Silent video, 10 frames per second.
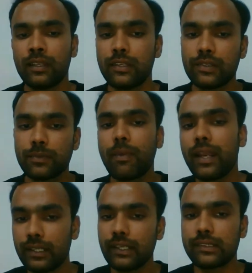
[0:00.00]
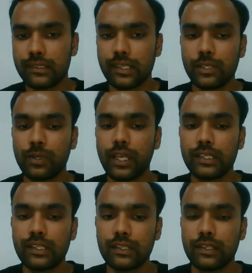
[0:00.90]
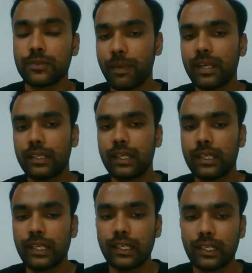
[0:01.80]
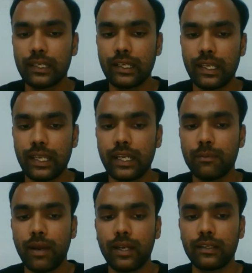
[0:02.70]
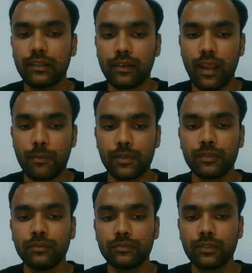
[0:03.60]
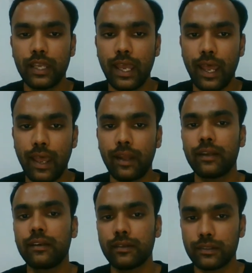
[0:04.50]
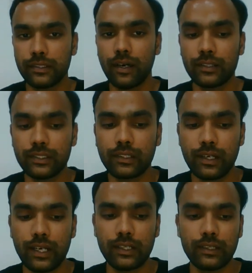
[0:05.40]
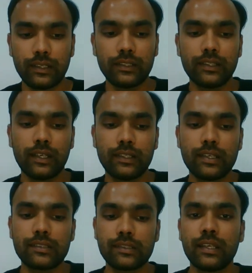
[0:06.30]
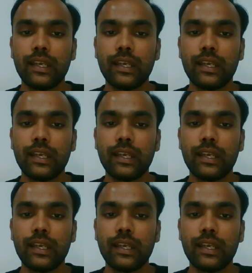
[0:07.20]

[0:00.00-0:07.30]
despite getting 8 band in grammar and the other criteria, that is